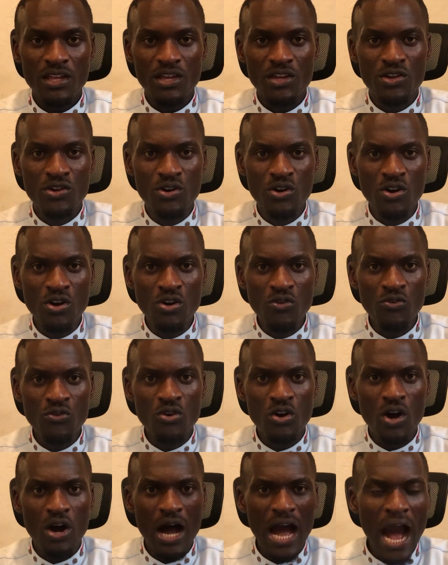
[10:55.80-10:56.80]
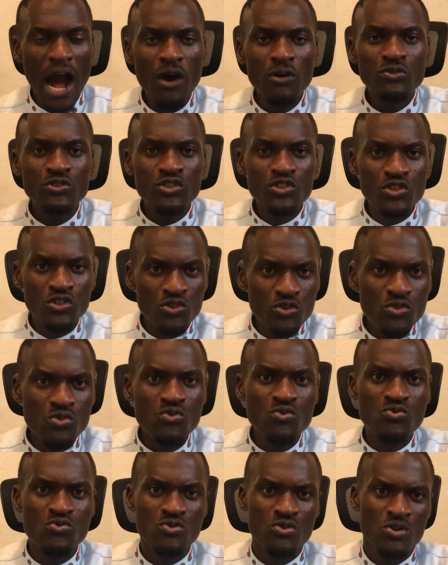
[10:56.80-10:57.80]
You know, how do
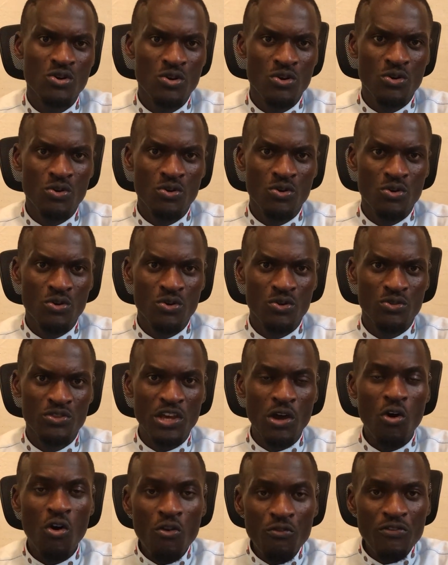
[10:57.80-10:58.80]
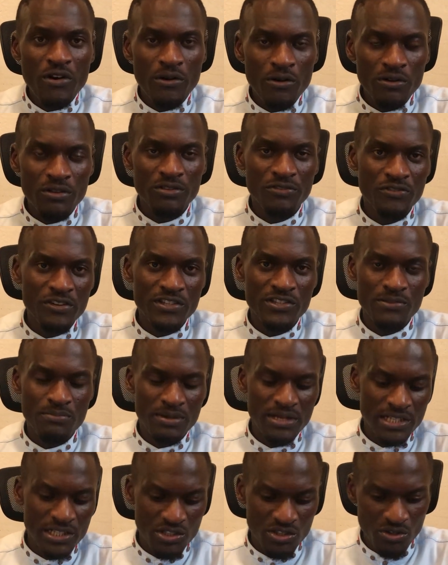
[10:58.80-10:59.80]
you, the overall
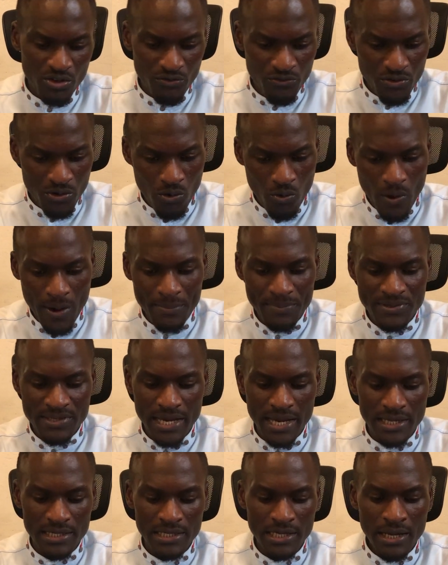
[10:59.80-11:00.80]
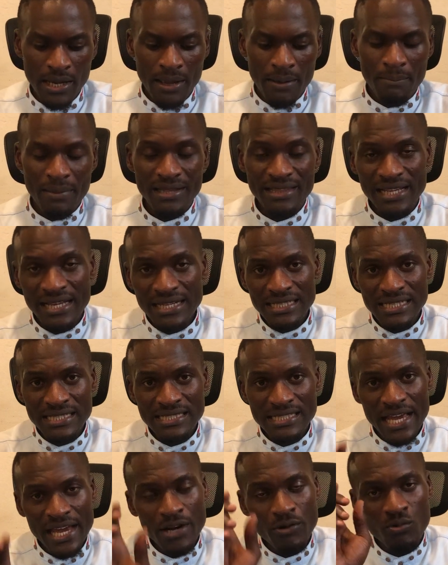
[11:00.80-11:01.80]
visibility of your website. But
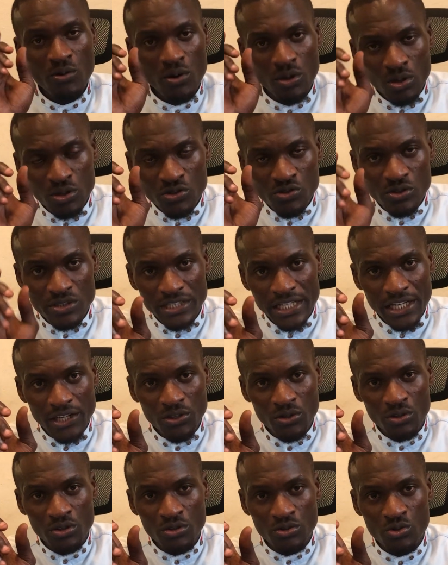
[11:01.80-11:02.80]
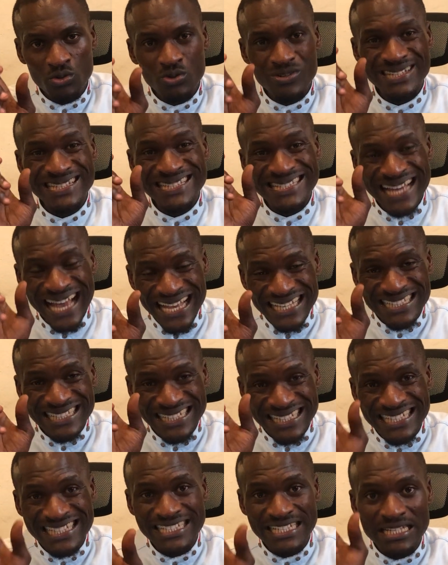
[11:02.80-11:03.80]
aside, we'll also take you through search
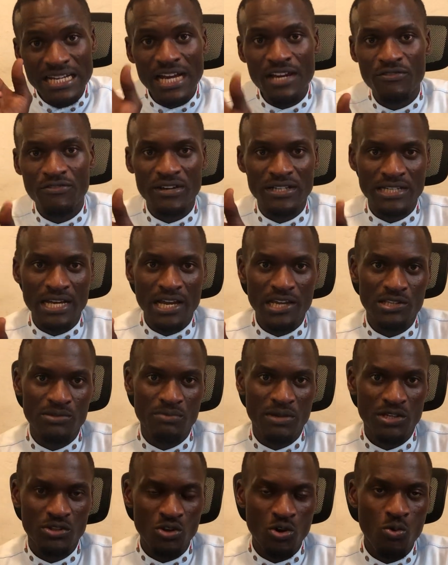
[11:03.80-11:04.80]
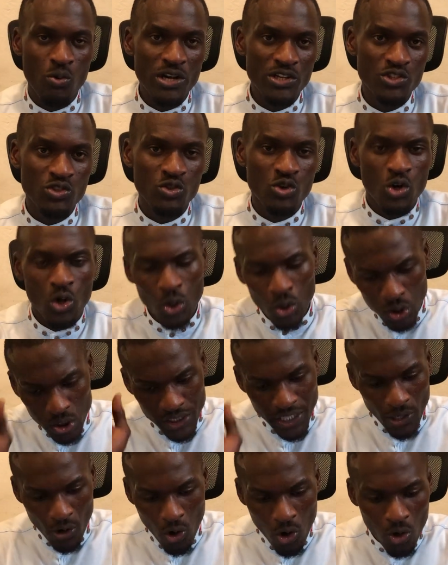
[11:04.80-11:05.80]
engine advertisement, or what you call
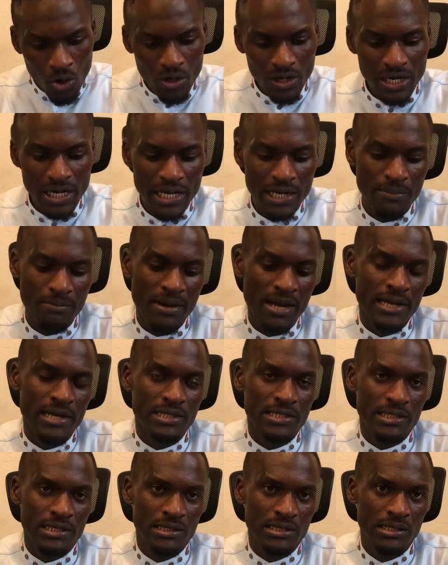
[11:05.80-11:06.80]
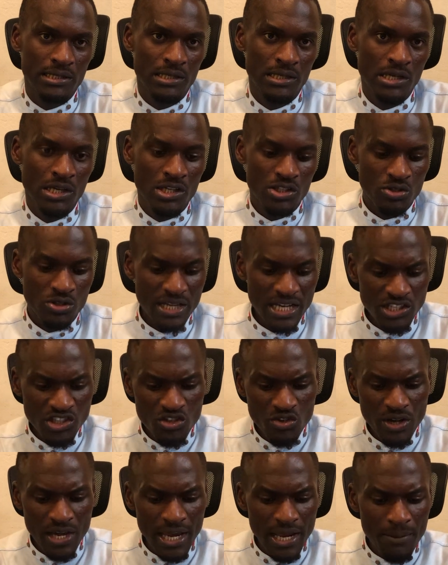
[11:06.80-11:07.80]
the online marketing, so that
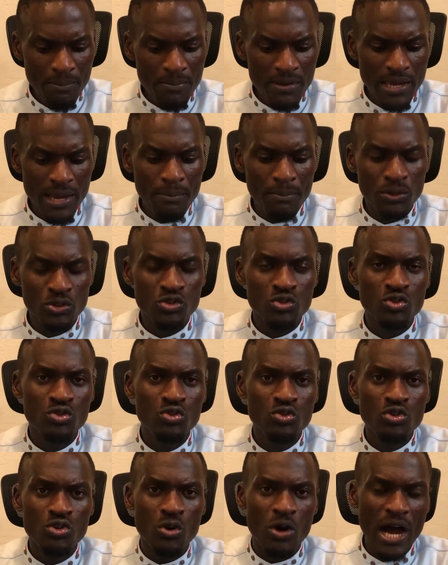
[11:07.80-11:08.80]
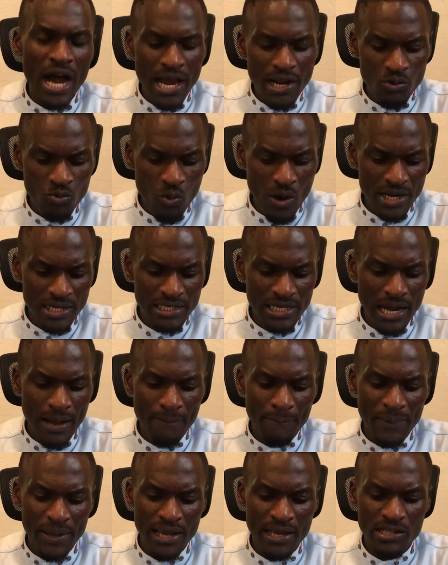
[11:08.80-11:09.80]
you can be able to do your AdWord
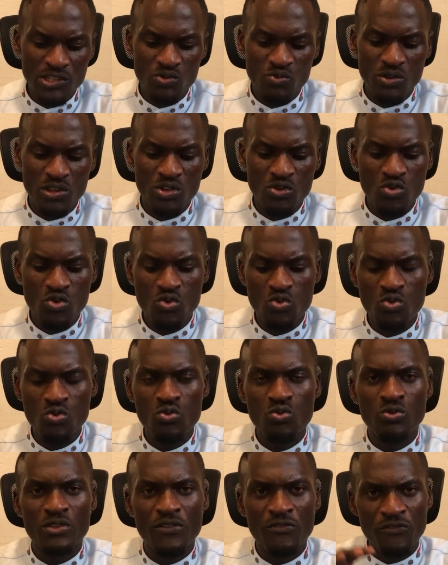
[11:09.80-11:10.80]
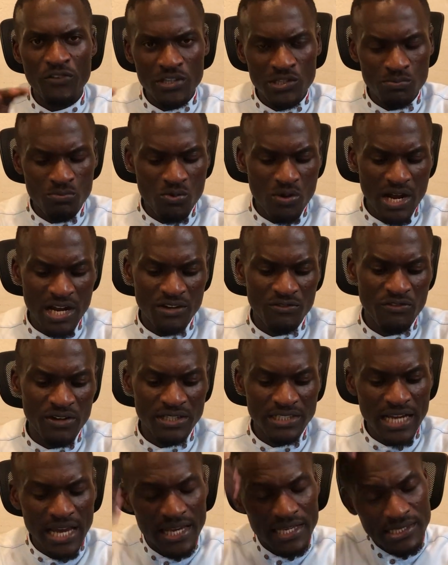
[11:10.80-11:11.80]
campaigns with Google, the Facebook
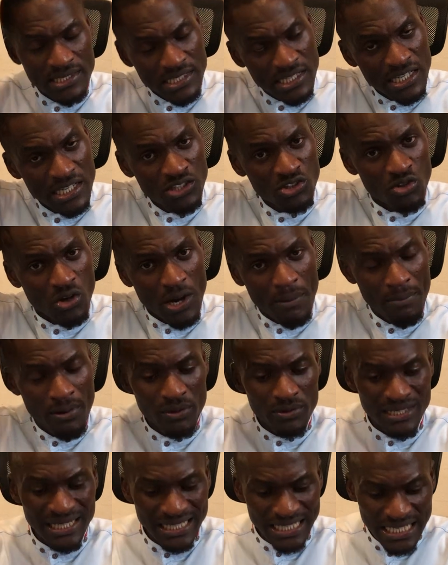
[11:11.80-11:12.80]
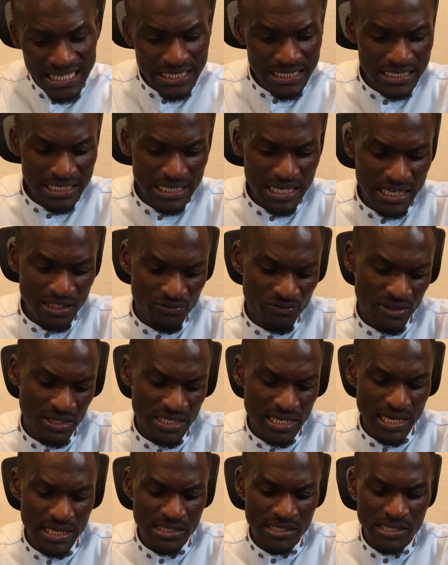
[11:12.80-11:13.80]
advertising, talk about the LinkedIn
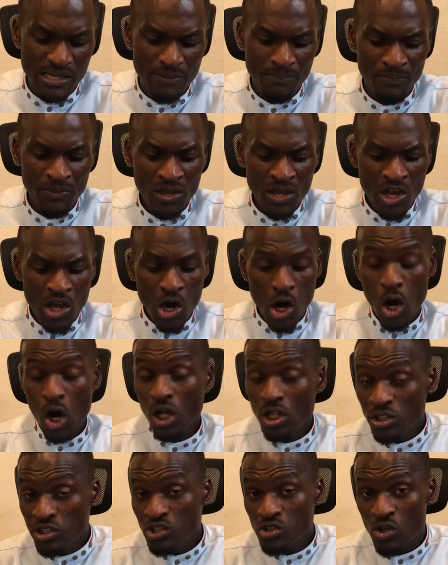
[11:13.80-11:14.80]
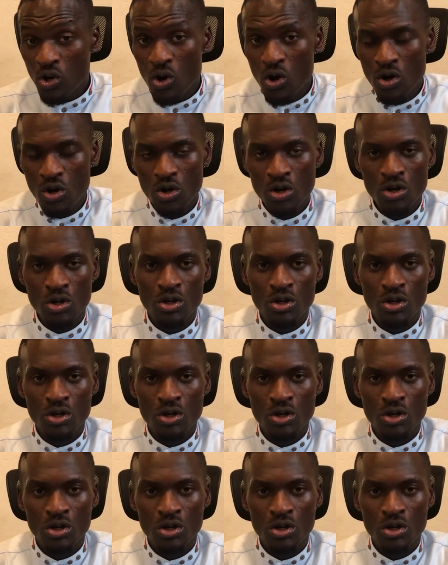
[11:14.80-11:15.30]
advertising. Also,